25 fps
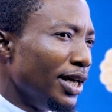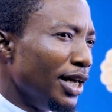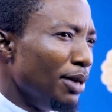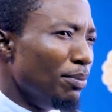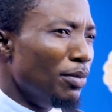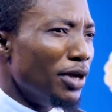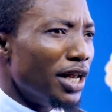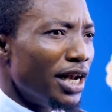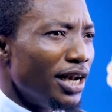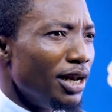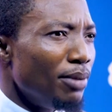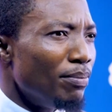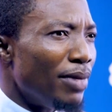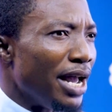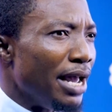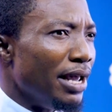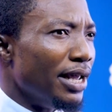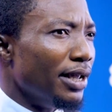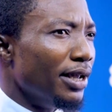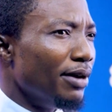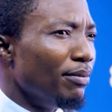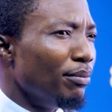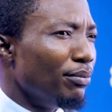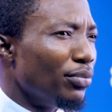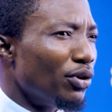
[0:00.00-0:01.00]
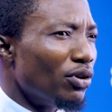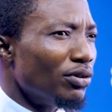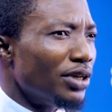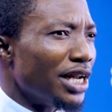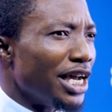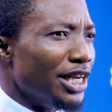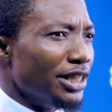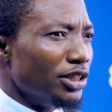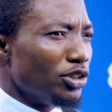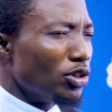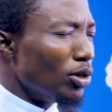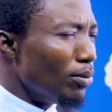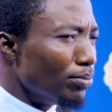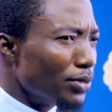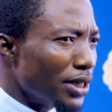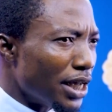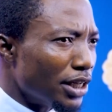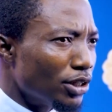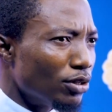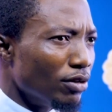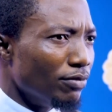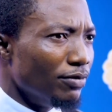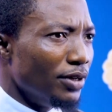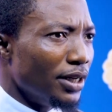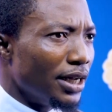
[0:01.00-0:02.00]
Immediately, my brother jumped
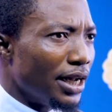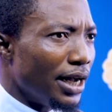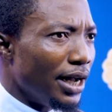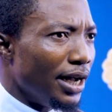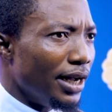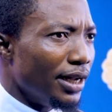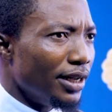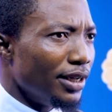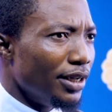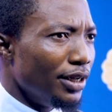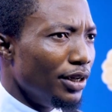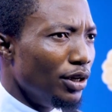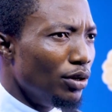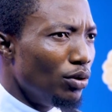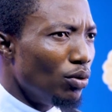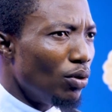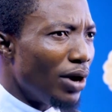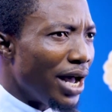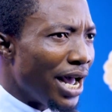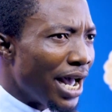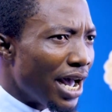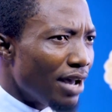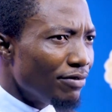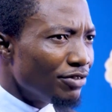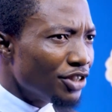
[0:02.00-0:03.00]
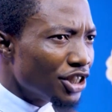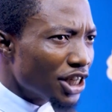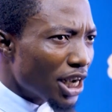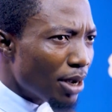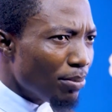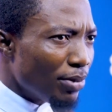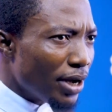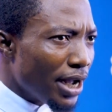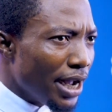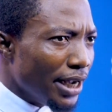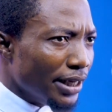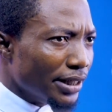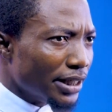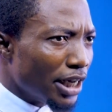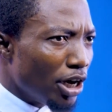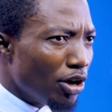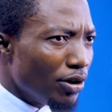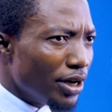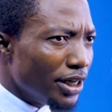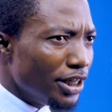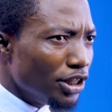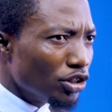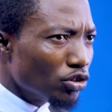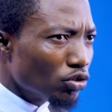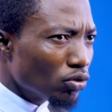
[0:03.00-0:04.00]
out of the car. You know, I have sharp eyes. I
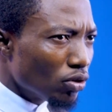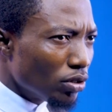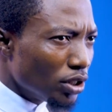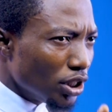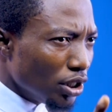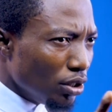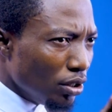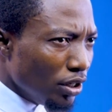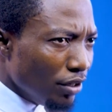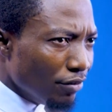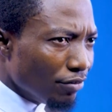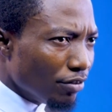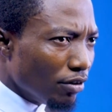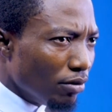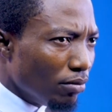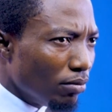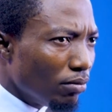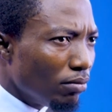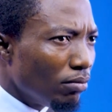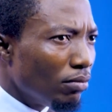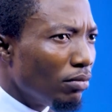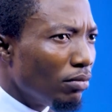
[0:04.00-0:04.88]
already saw the uniform.